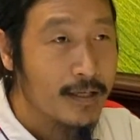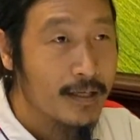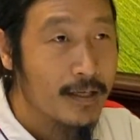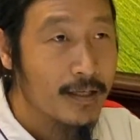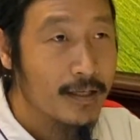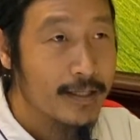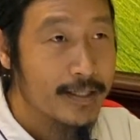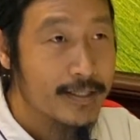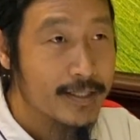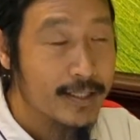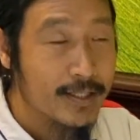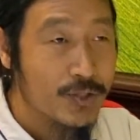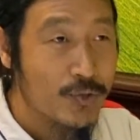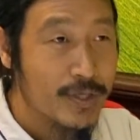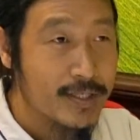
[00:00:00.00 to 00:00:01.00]
It's
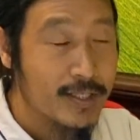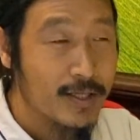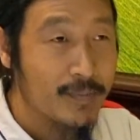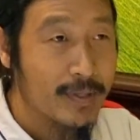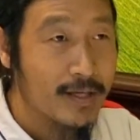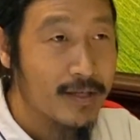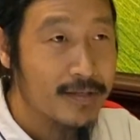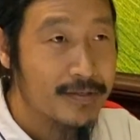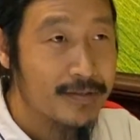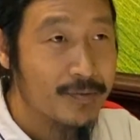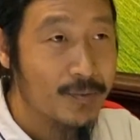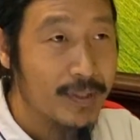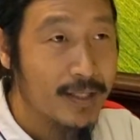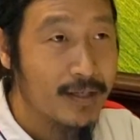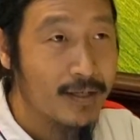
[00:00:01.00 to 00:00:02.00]
interesting because
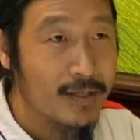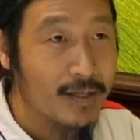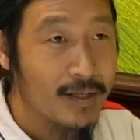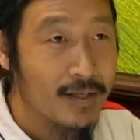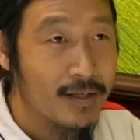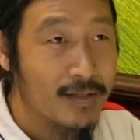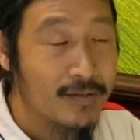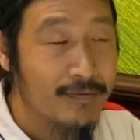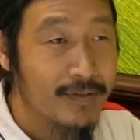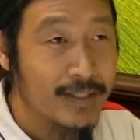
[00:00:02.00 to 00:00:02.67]
we got a lot of